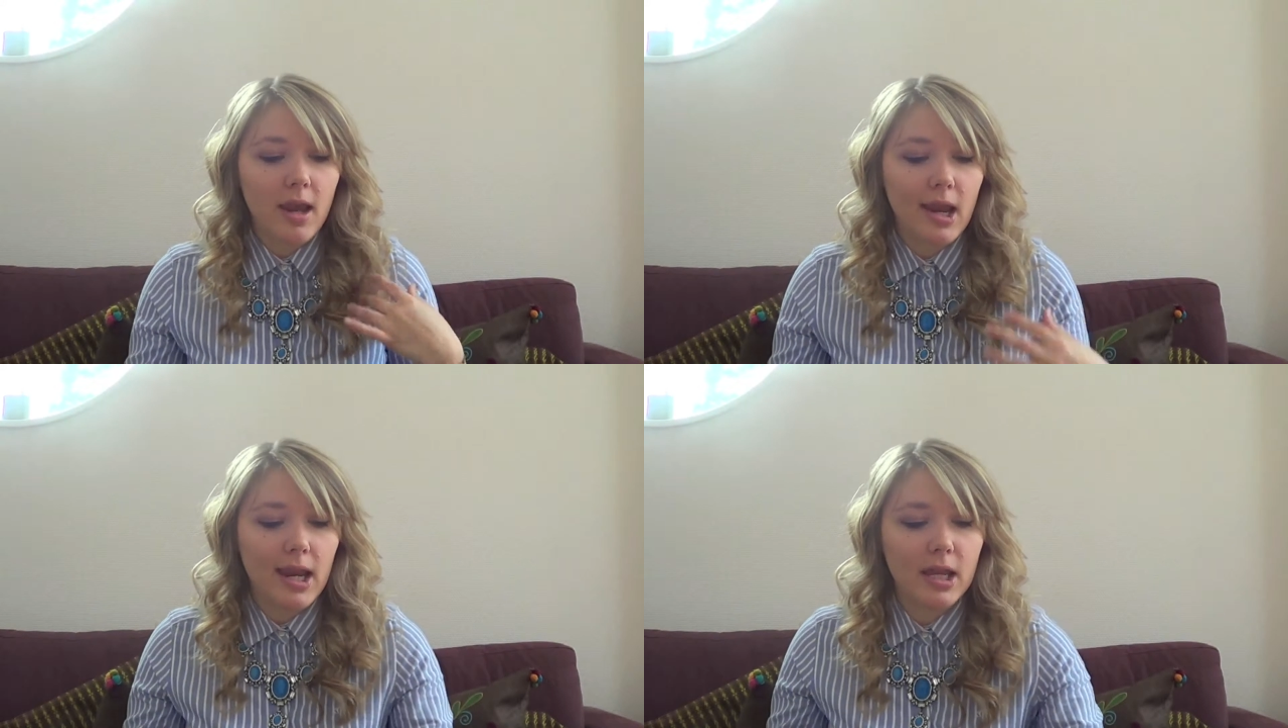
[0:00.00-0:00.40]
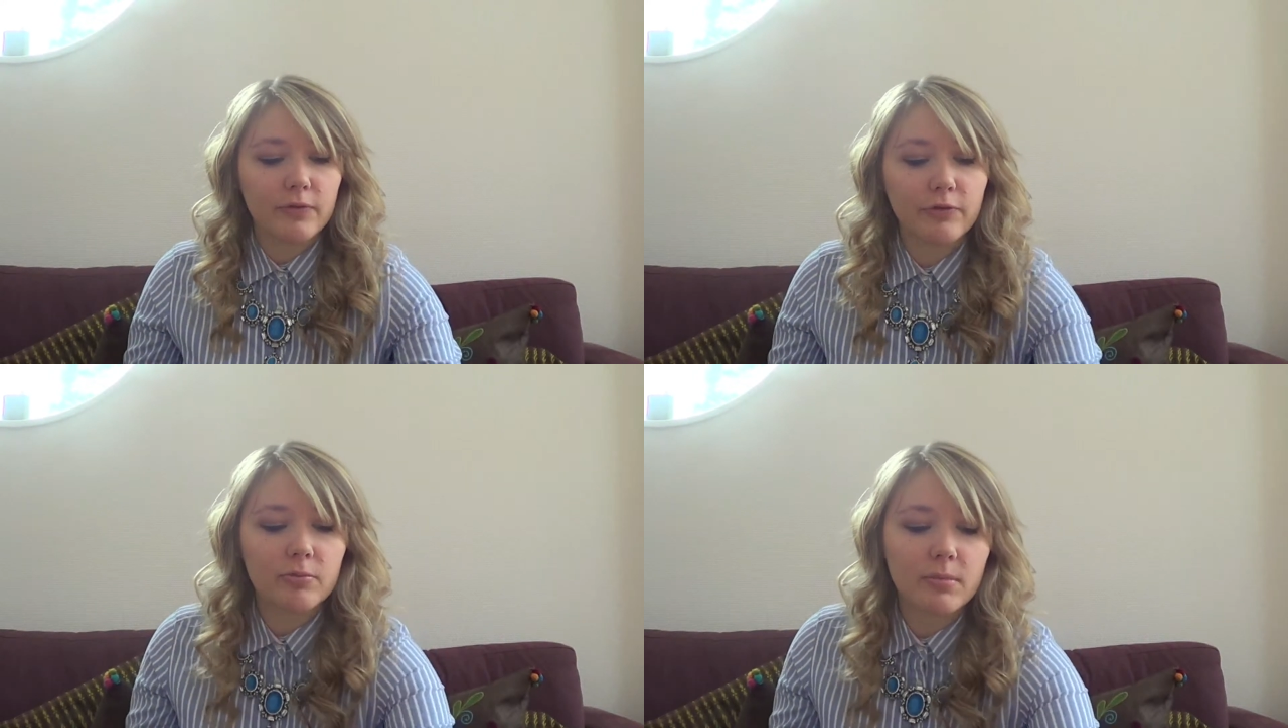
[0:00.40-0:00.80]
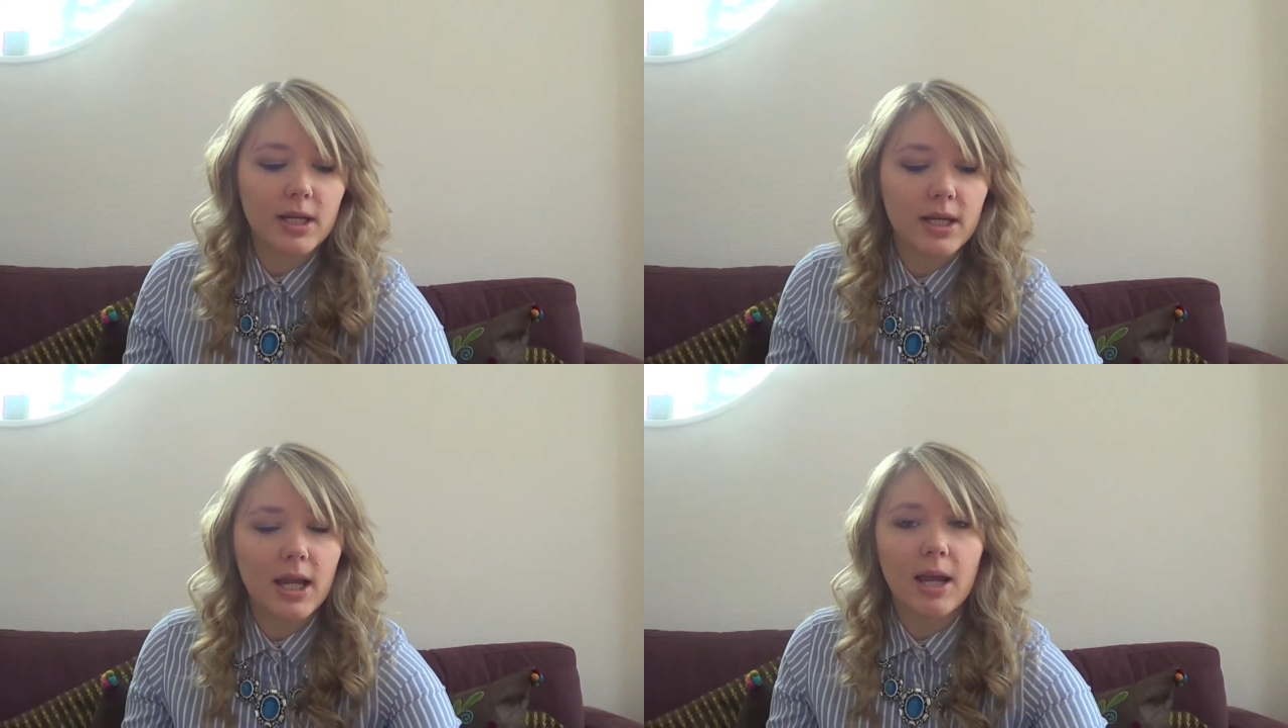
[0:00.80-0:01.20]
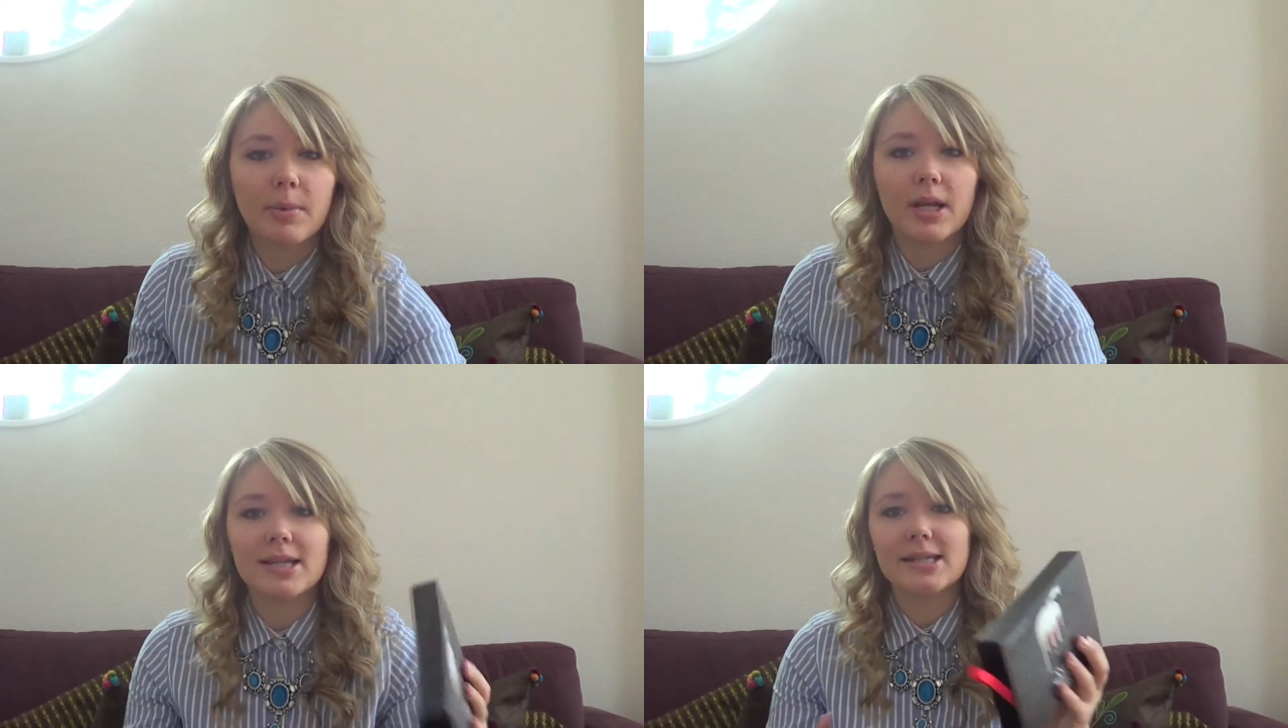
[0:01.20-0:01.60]
And for me,
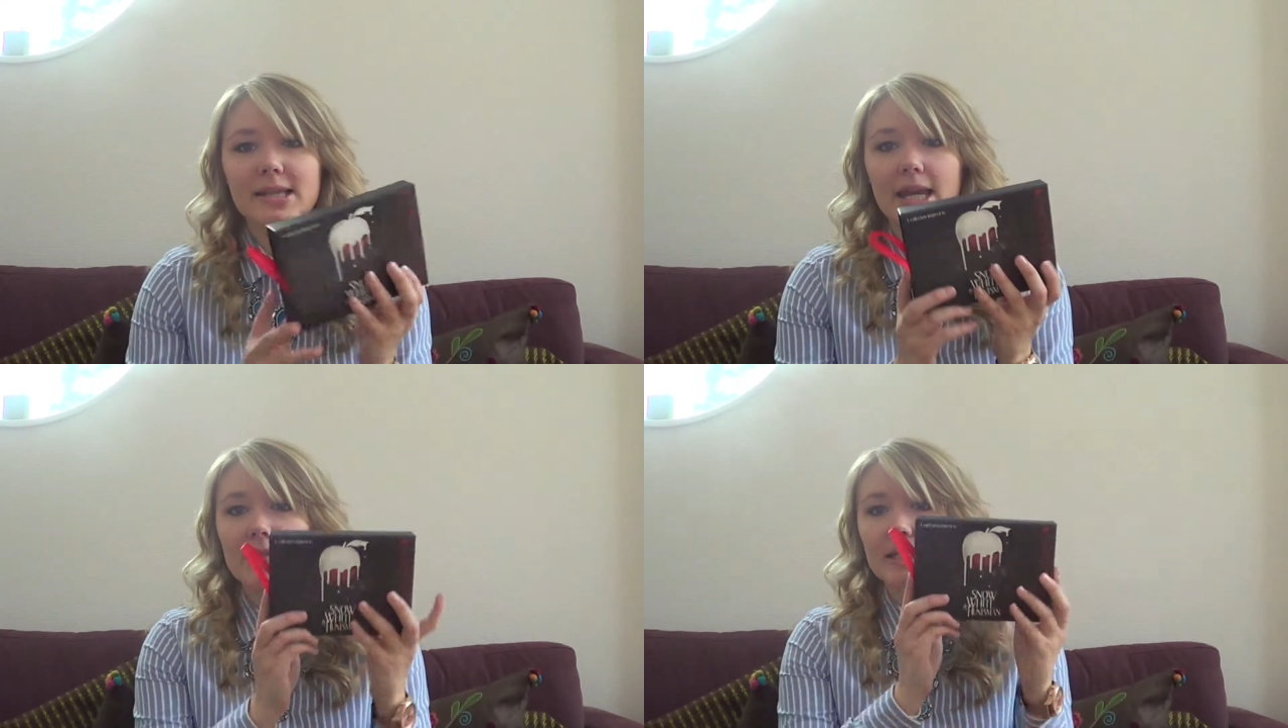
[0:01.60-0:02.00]
I'm gonna say